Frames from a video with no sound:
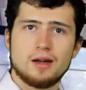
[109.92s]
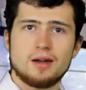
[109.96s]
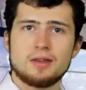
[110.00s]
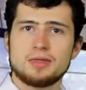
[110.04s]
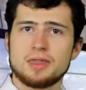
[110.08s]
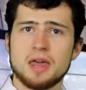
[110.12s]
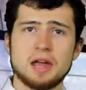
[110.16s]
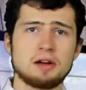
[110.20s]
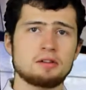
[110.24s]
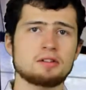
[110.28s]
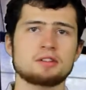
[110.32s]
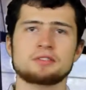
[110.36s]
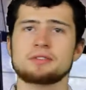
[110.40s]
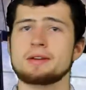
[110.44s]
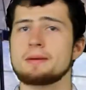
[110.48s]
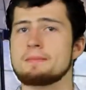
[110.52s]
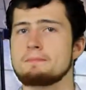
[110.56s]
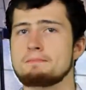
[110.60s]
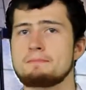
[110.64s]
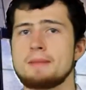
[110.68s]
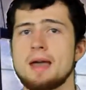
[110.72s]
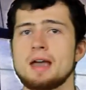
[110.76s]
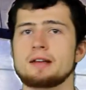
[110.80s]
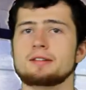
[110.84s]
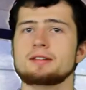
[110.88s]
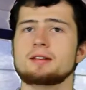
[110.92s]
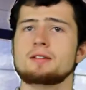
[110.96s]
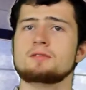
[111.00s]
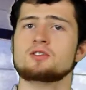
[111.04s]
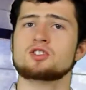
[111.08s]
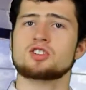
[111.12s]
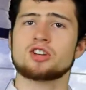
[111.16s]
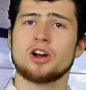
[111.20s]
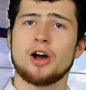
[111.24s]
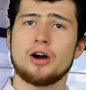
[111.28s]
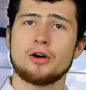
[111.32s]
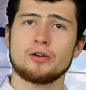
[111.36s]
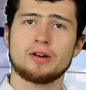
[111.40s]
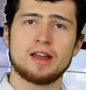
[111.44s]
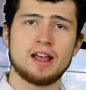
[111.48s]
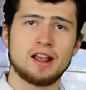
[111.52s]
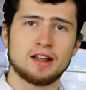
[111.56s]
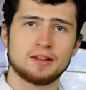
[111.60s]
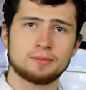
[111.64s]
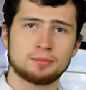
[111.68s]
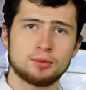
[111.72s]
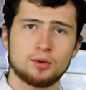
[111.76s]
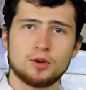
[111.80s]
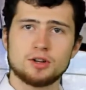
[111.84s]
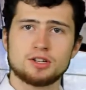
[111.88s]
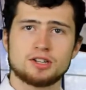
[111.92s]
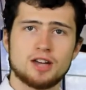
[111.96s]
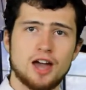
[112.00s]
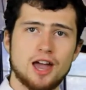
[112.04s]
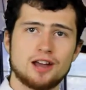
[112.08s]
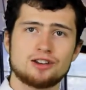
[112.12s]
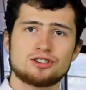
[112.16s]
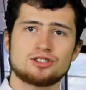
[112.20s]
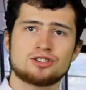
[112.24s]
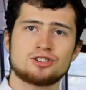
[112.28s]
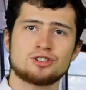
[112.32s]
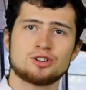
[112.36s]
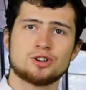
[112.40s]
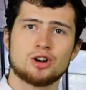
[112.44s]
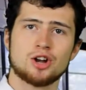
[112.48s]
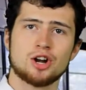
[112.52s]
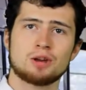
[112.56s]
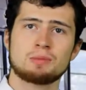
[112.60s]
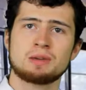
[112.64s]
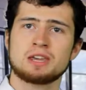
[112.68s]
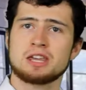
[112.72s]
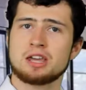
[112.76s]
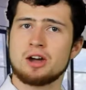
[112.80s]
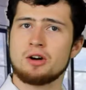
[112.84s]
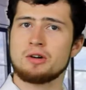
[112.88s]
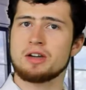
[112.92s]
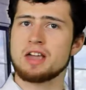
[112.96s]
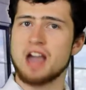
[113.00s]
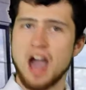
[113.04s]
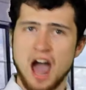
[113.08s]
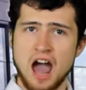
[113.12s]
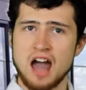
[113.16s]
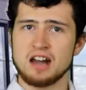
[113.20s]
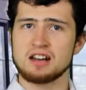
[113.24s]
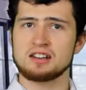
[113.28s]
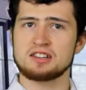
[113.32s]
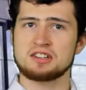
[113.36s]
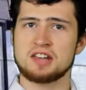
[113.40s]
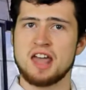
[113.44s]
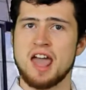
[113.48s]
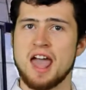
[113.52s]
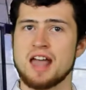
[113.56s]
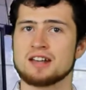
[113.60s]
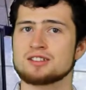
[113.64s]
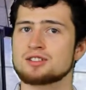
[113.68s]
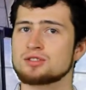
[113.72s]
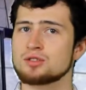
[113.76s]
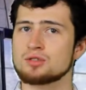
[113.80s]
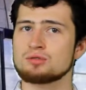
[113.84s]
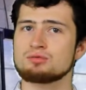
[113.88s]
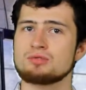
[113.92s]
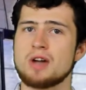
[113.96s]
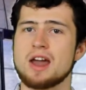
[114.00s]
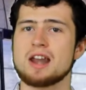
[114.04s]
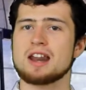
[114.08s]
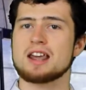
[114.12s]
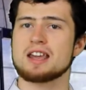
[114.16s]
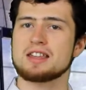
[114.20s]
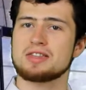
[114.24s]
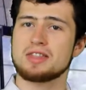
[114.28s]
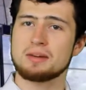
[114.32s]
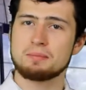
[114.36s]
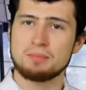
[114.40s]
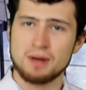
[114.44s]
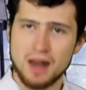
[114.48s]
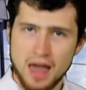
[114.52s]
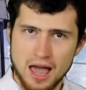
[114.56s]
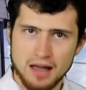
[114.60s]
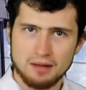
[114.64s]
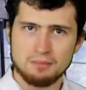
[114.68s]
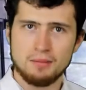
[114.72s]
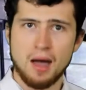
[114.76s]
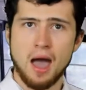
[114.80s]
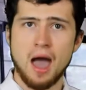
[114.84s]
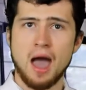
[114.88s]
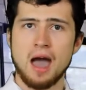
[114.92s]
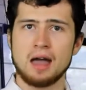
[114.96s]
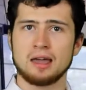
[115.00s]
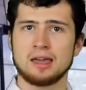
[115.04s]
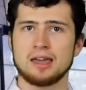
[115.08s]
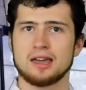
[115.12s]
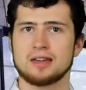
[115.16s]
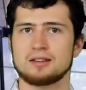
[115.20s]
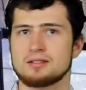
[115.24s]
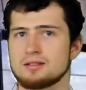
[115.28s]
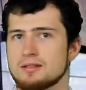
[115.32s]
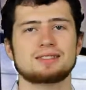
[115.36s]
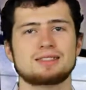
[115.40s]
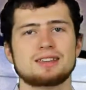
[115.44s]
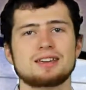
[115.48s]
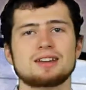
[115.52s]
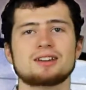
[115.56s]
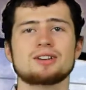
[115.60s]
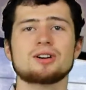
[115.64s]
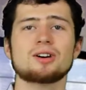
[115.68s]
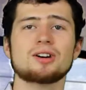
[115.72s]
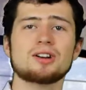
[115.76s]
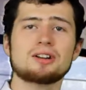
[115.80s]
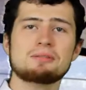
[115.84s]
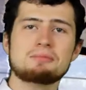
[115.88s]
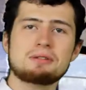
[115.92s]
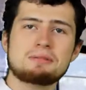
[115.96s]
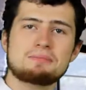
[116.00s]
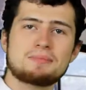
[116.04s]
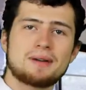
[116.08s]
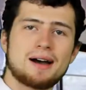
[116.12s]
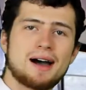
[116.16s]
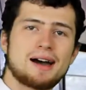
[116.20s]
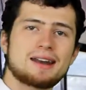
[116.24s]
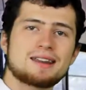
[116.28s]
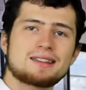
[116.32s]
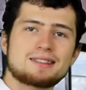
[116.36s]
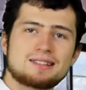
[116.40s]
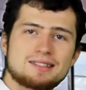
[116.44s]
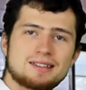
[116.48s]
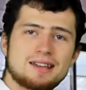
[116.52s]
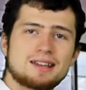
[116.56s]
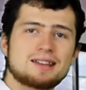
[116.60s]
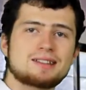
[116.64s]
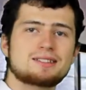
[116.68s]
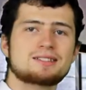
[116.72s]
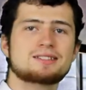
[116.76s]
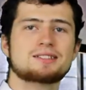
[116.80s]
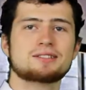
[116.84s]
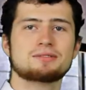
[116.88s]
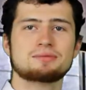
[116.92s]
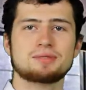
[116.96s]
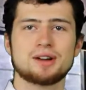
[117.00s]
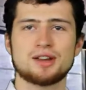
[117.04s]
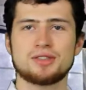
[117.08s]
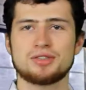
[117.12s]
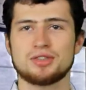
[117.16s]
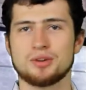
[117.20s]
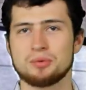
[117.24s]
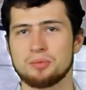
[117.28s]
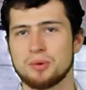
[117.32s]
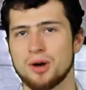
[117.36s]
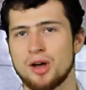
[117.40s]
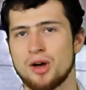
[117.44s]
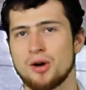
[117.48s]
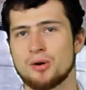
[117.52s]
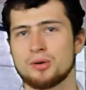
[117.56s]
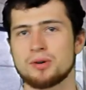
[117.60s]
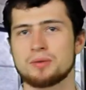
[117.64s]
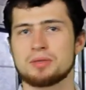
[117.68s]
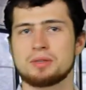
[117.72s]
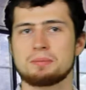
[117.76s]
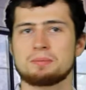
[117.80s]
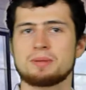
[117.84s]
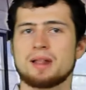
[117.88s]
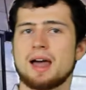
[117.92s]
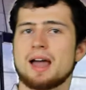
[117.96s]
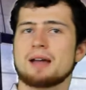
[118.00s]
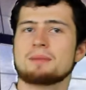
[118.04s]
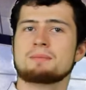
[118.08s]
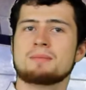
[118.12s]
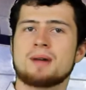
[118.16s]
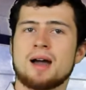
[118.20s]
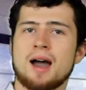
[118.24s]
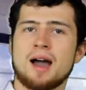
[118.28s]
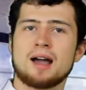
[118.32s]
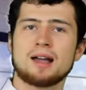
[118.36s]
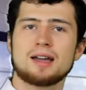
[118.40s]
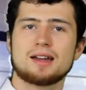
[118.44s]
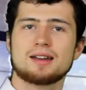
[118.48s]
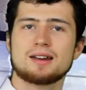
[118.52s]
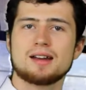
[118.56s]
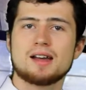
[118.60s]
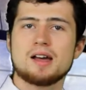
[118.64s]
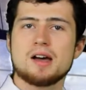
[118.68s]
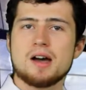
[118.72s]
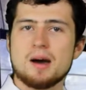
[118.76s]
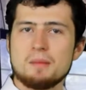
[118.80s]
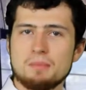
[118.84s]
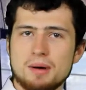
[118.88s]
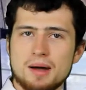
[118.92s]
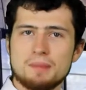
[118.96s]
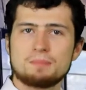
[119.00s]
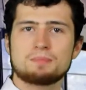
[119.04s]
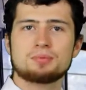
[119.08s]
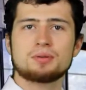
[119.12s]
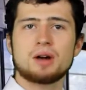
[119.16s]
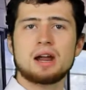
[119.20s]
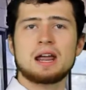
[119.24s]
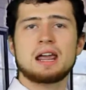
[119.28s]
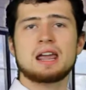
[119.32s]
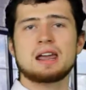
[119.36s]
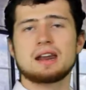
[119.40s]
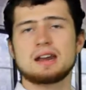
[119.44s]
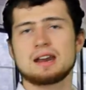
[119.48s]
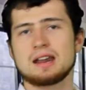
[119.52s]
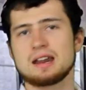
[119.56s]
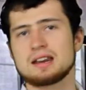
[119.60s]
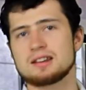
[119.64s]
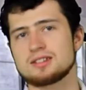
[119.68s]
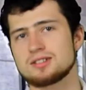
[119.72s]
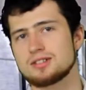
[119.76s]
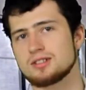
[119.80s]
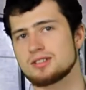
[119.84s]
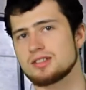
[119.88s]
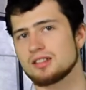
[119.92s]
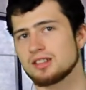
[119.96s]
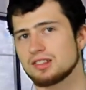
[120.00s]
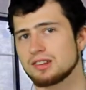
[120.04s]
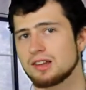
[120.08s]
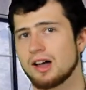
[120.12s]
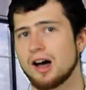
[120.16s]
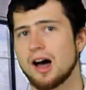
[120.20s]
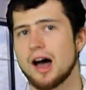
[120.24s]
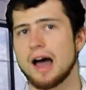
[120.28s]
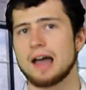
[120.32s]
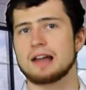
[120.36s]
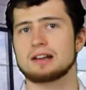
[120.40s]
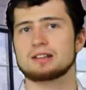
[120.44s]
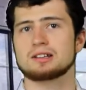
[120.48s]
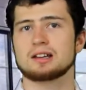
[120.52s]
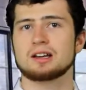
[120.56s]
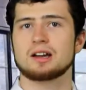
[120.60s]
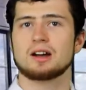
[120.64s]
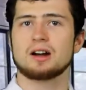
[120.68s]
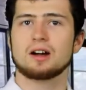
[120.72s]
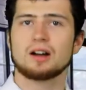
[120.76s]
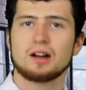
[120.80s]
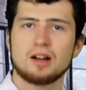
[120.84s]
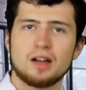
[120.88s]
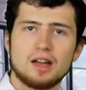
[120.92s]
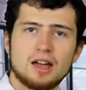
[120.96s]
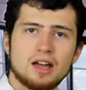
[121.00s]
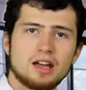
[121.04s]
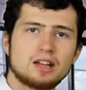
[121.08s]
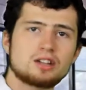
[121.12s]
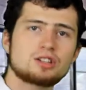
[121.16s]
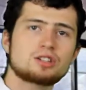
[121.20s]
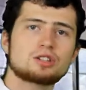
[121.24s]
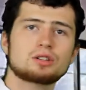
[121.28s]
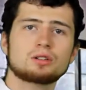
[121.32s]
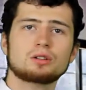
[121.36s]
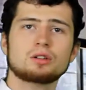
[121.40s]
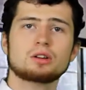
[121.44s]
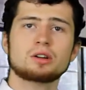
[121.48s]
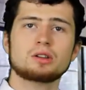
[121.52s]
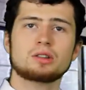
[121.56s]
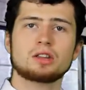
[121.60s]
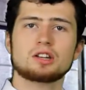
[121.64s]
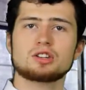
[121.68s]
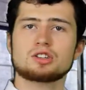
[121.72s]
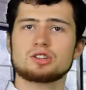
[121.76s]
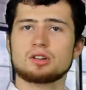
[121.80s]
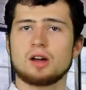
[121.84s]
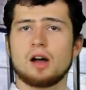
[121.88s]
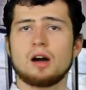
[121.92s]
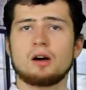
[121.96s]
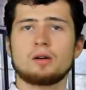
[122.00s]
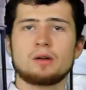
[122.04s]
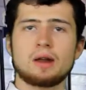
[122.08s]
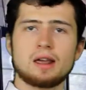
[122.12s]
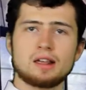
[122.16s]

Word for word: There is a massive child exploitation economy going untaxed already in the black market. The Economy Party seeks to rid the world of the black market by bringing it into the light, ensuring that child